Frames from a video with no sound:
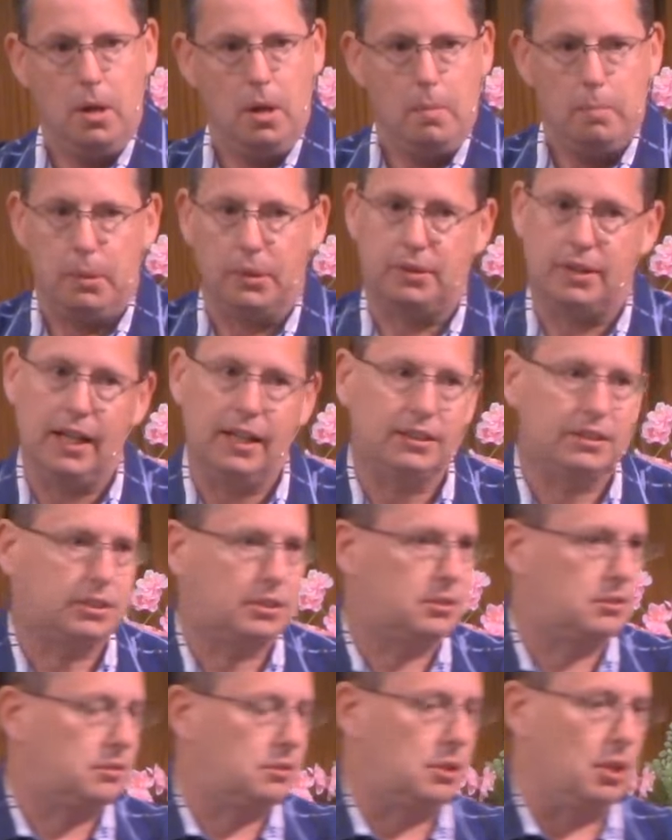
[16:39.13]
But
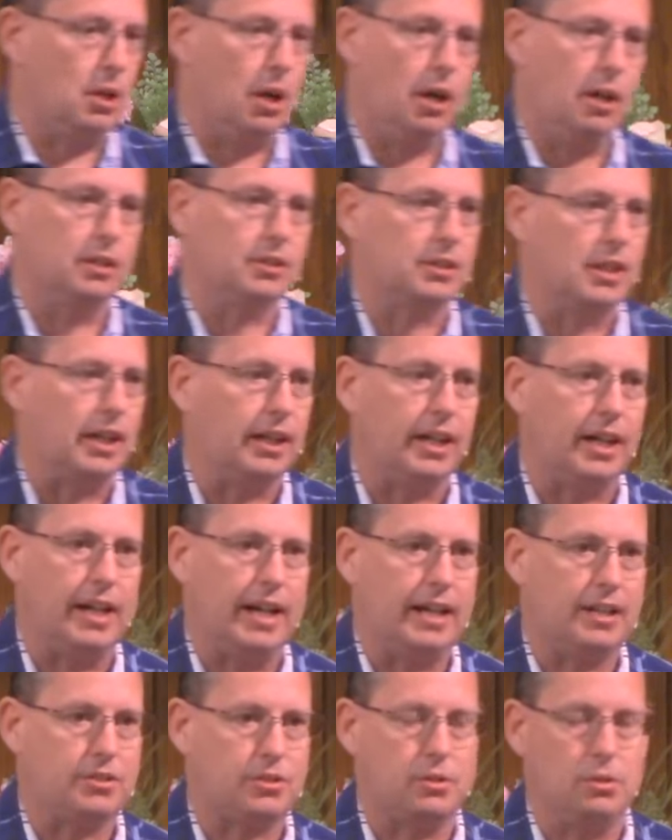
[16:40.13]
that's to be honest, I got to
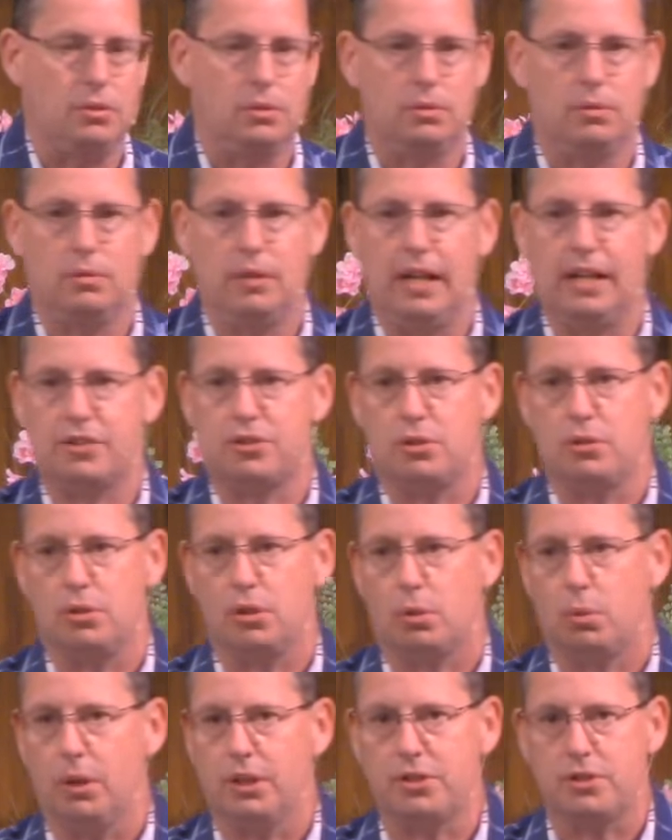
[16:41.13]
ask you ask you the
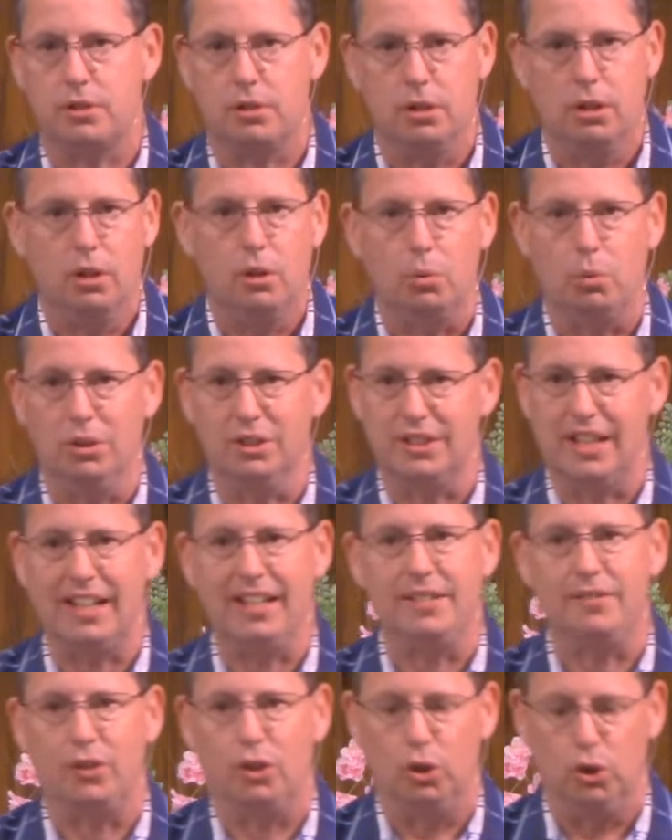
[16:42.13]
question, what does that
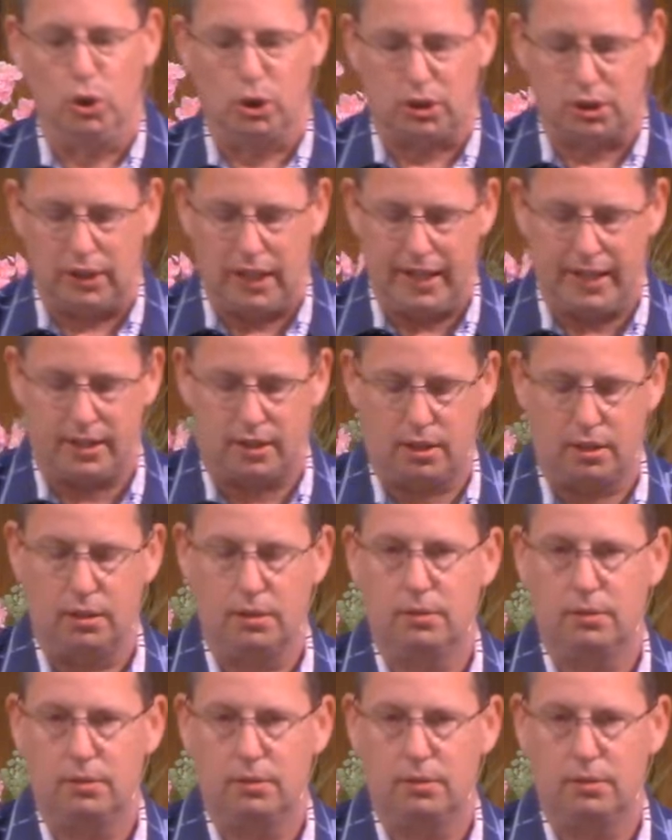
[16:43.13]
even look like?